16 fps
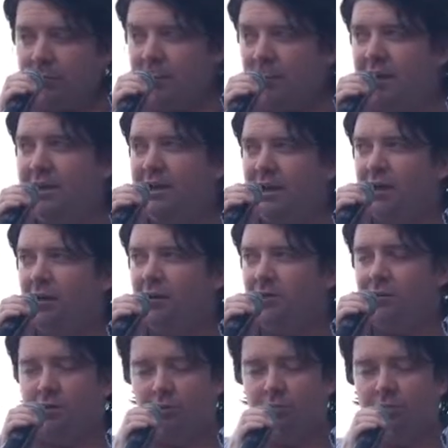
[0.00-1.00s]
And now,
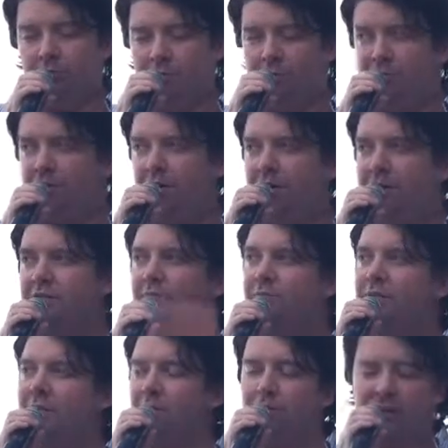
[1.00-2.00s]
through these products,
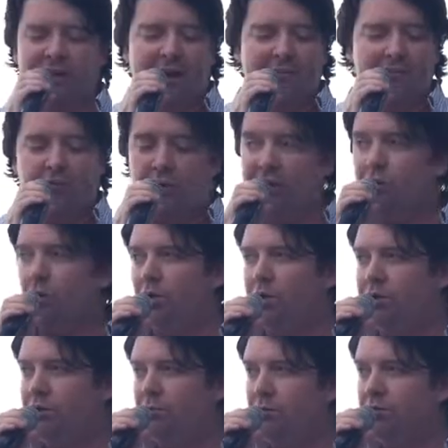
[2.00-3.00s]
people can have great
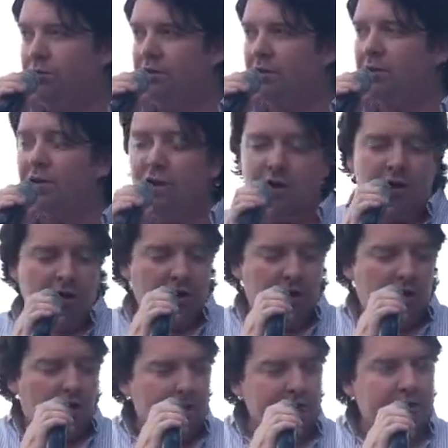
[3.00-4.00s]
quality music
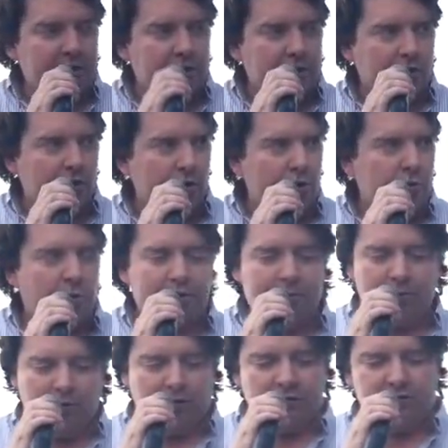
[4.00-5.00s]
on the go with
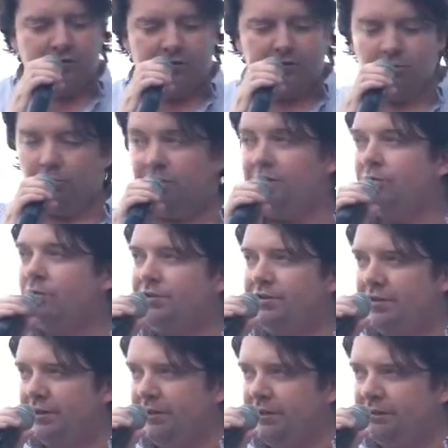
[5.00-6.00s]
products that are really
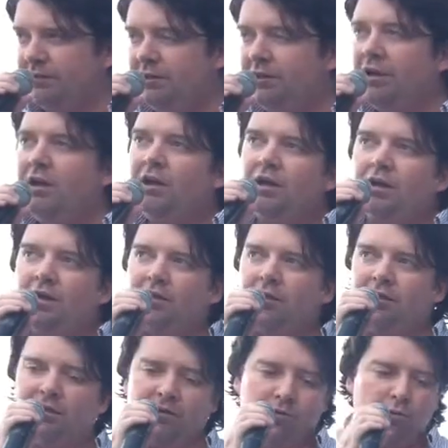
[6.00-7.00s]
resilient,
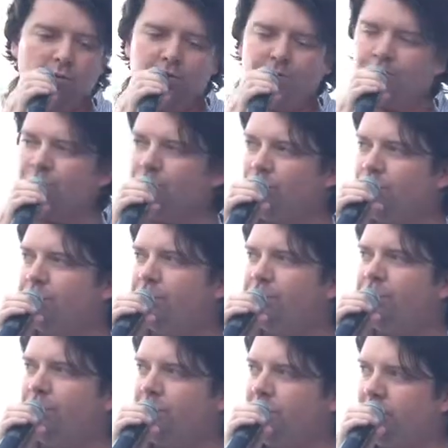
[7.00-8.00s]
they're
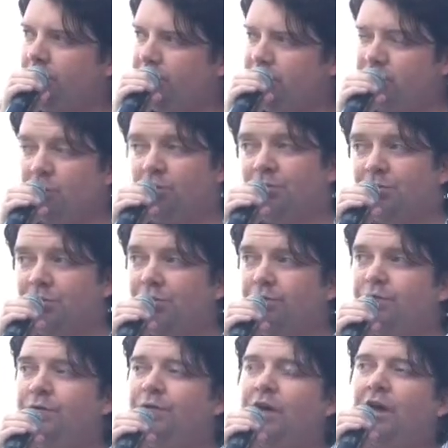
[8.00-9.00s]
waterproof, they're shockproof,